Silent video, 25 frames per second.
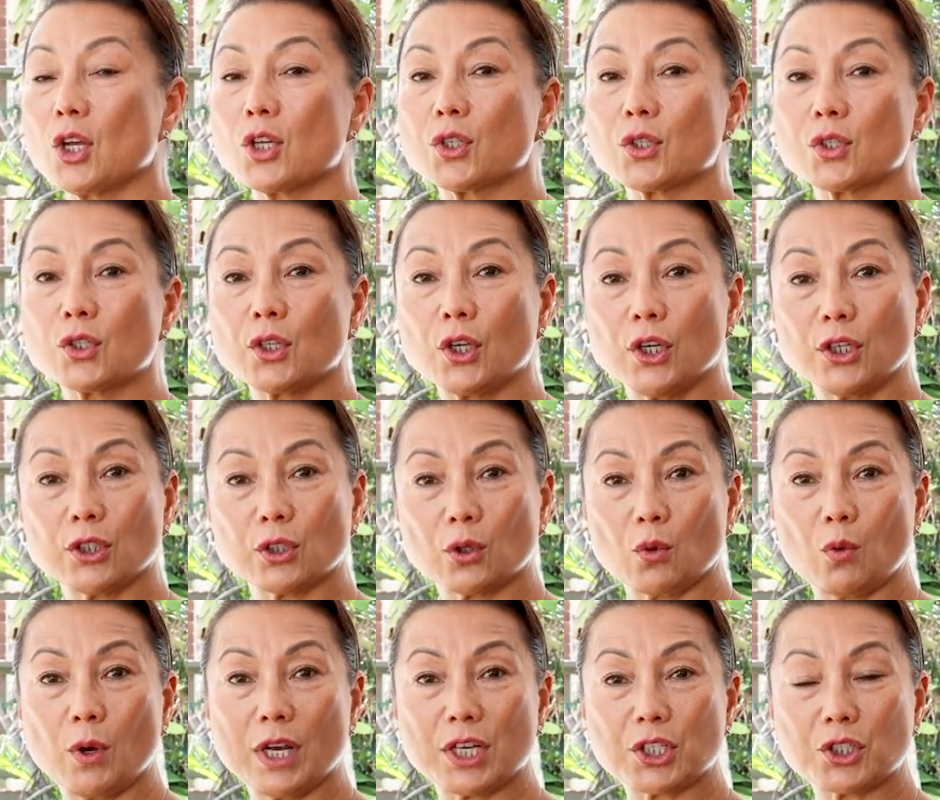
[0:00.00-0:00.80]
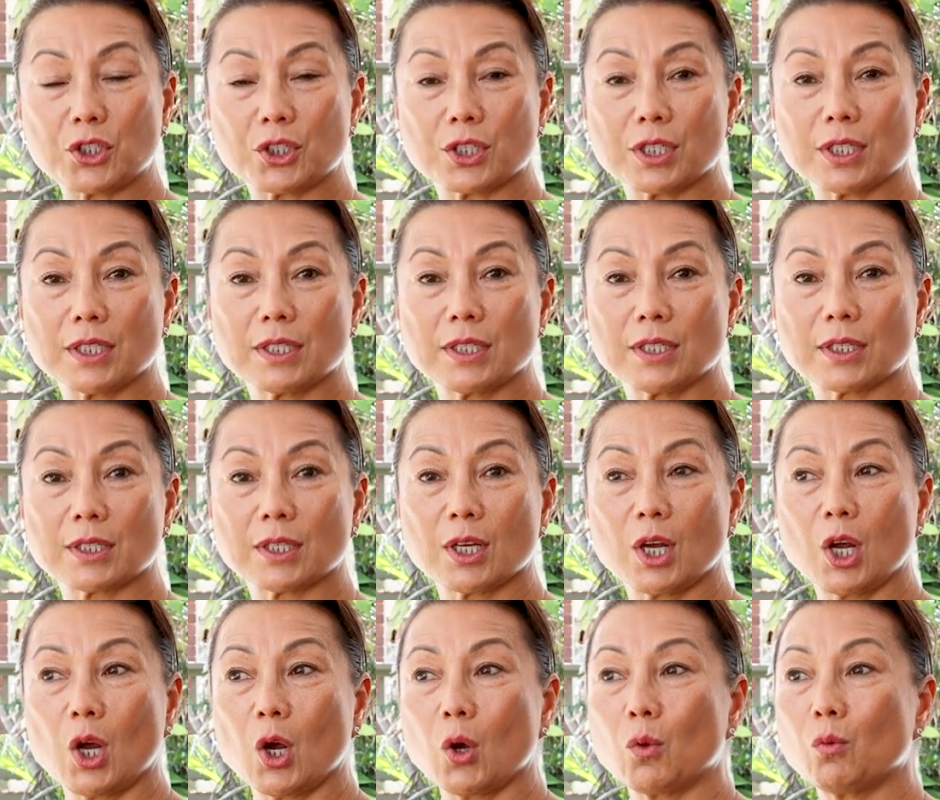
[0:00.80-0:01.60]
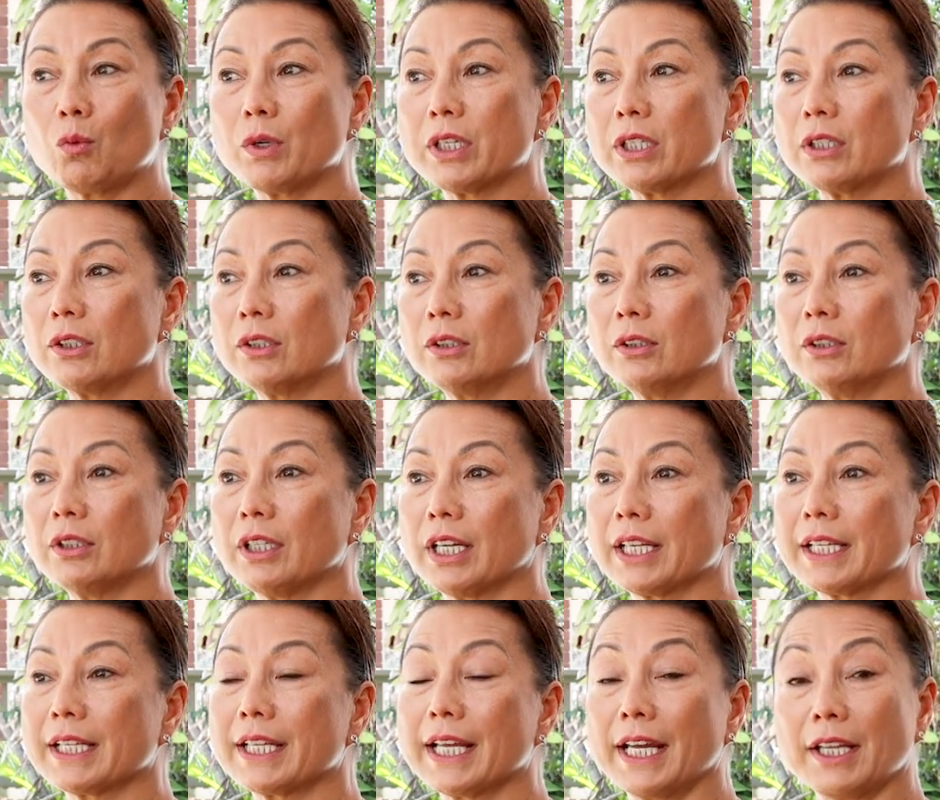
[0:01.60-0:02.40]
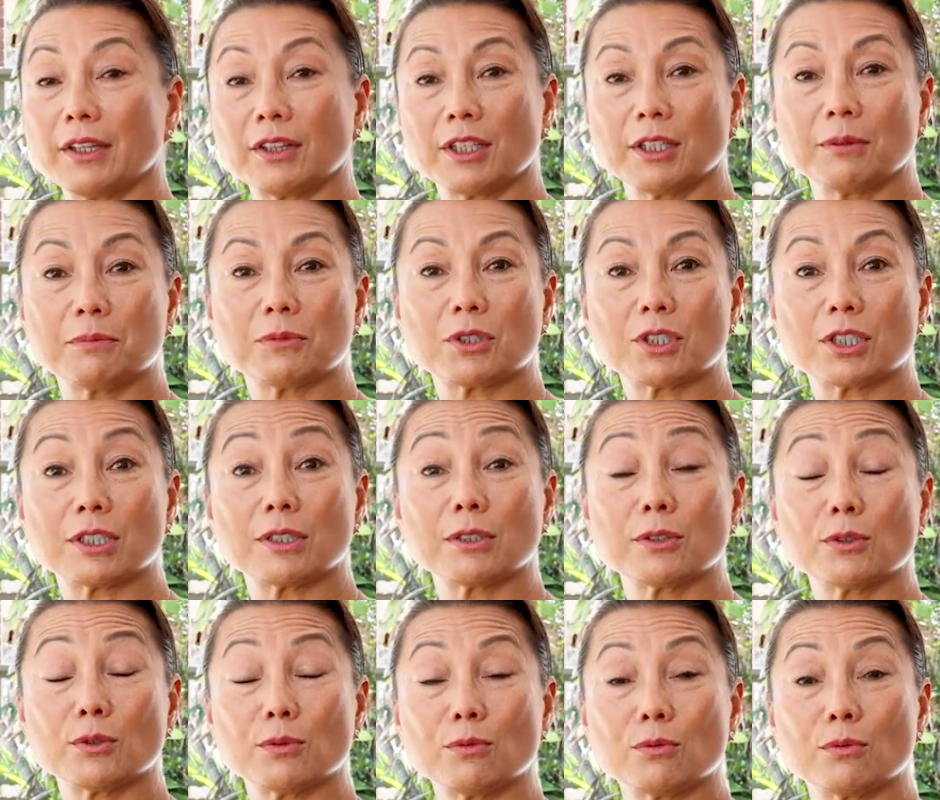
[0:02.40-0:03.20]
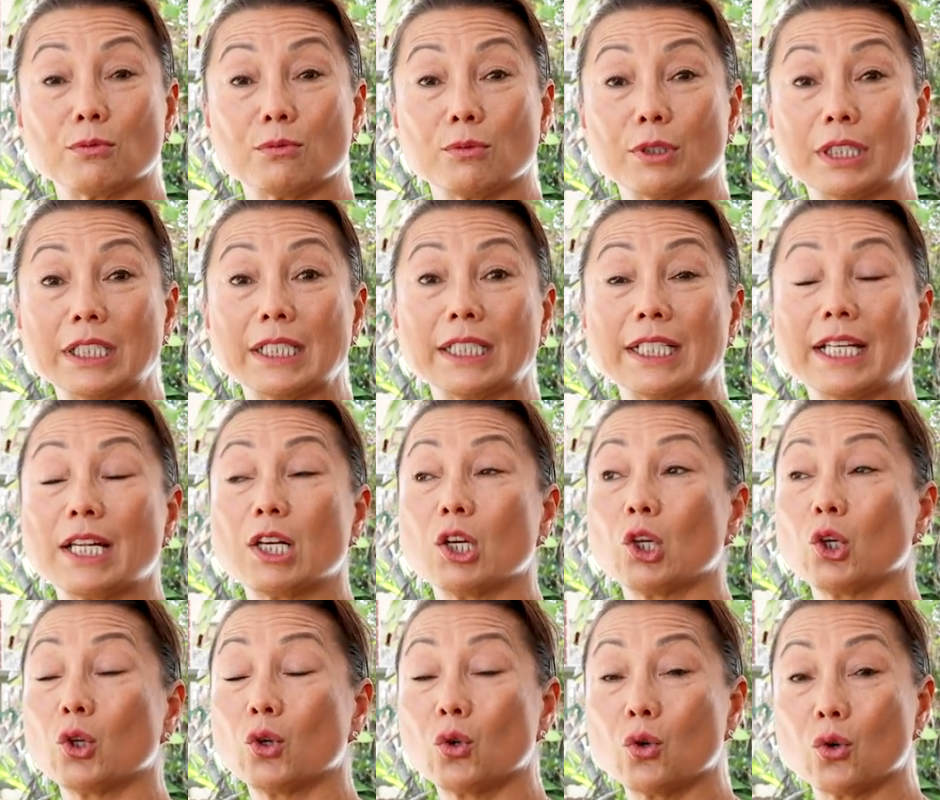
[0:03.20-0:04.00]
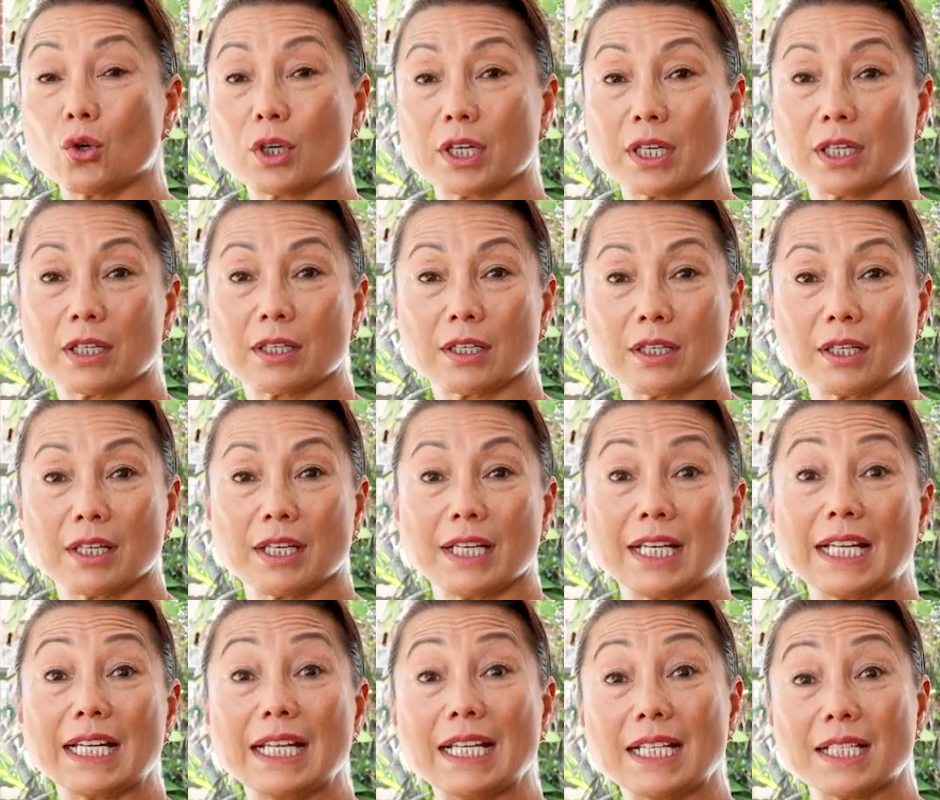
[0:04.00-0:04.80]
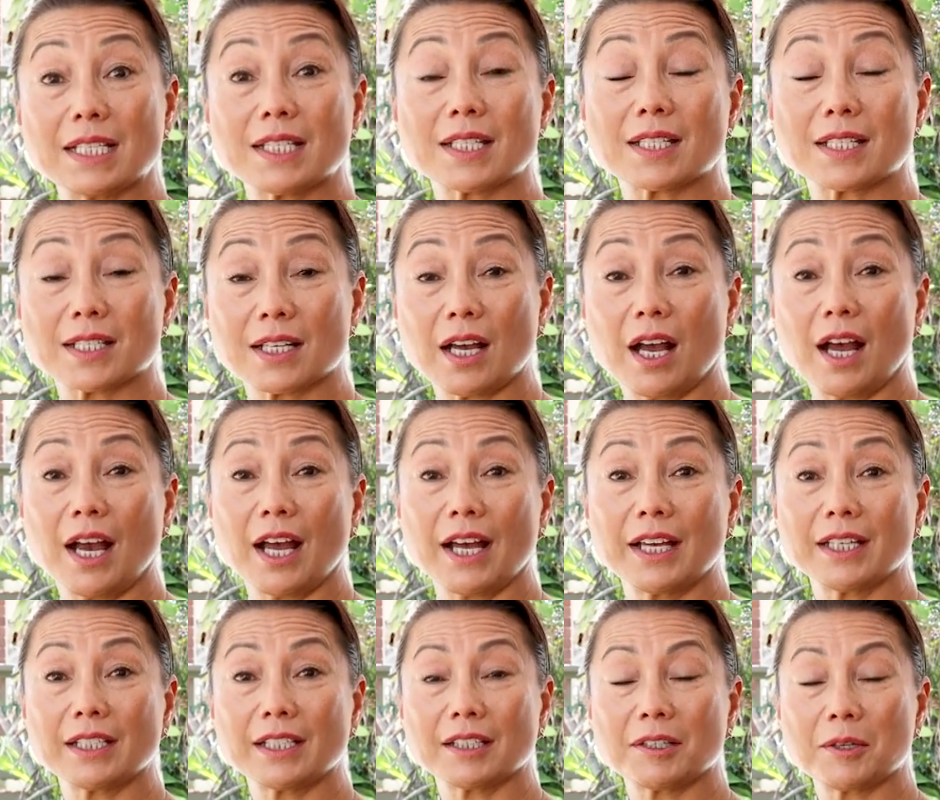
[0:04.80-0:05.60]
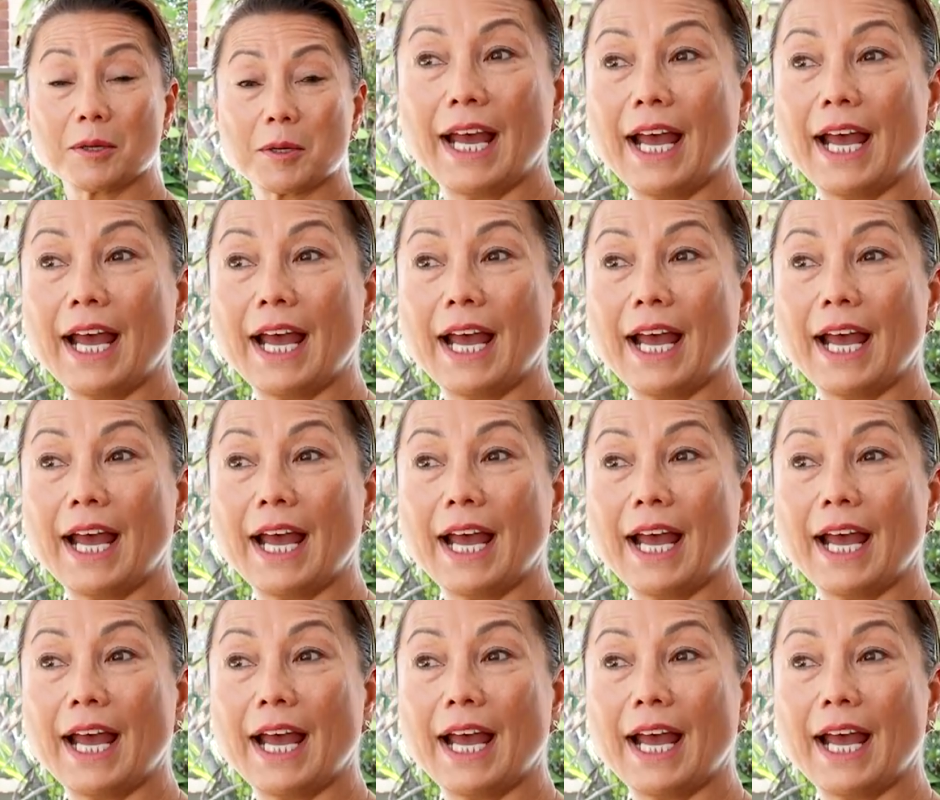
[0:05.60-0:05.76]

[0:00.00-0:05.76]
certain questions will get them to really look inside.